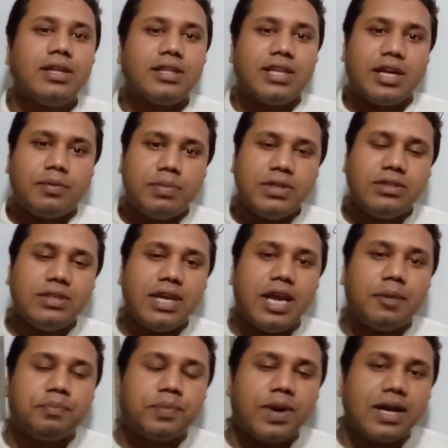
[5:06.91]
That means
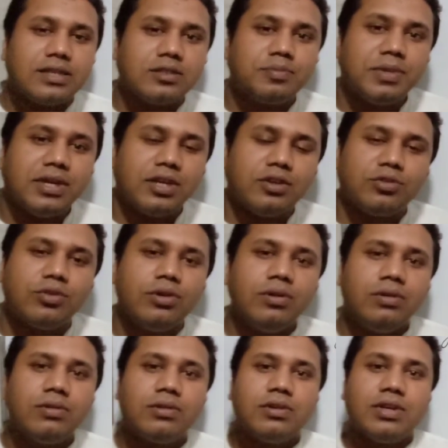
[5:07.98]
a plus b
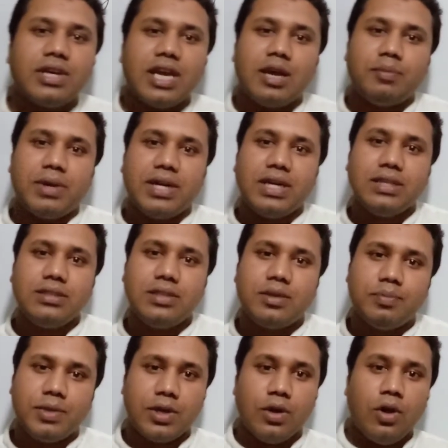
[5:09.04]
into a minus
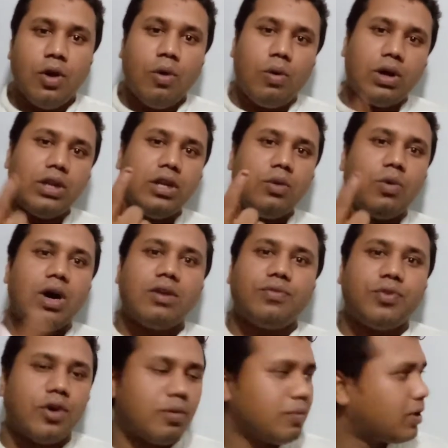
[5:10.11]
b. Only one
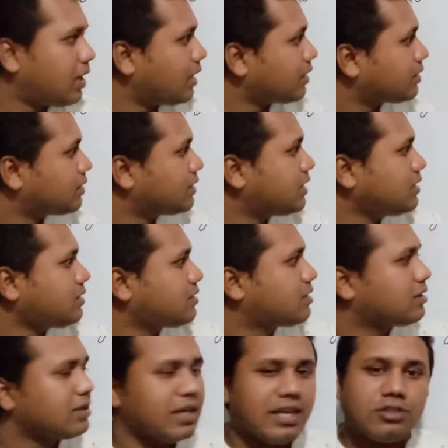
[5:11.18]
formula. This
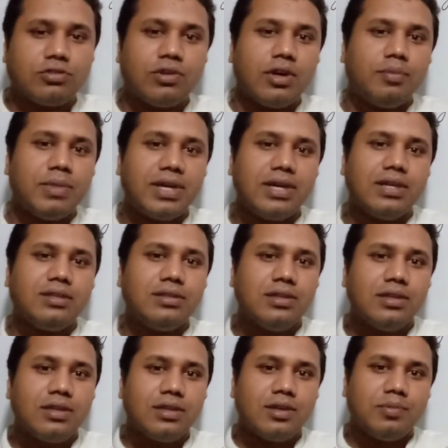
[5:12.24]
a square minus
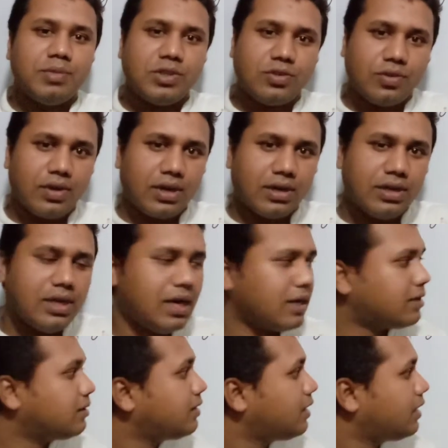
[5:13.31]
b square. Clear?